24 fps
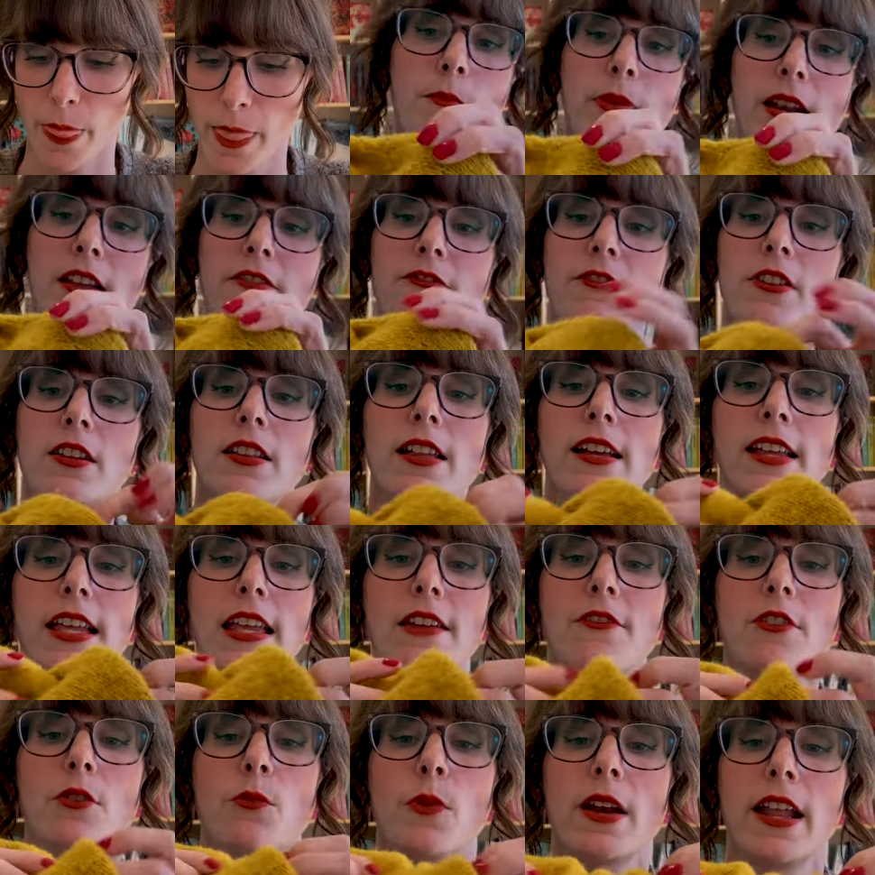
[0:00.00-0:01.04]
But I feel like
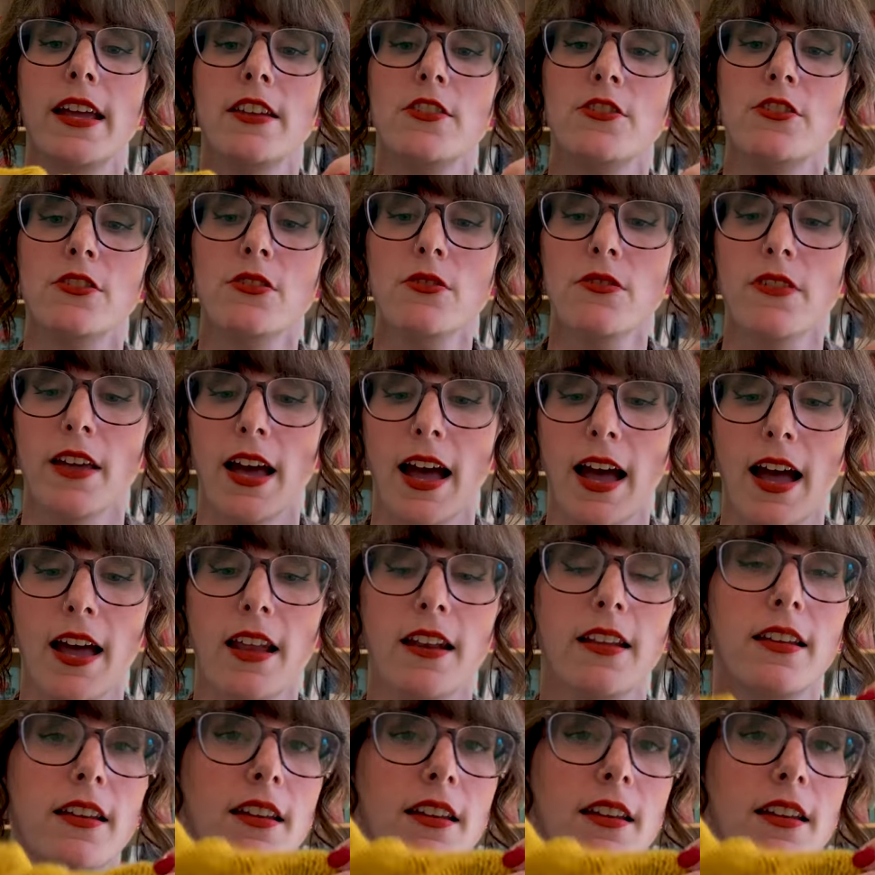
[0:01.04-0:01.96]
even when I do that,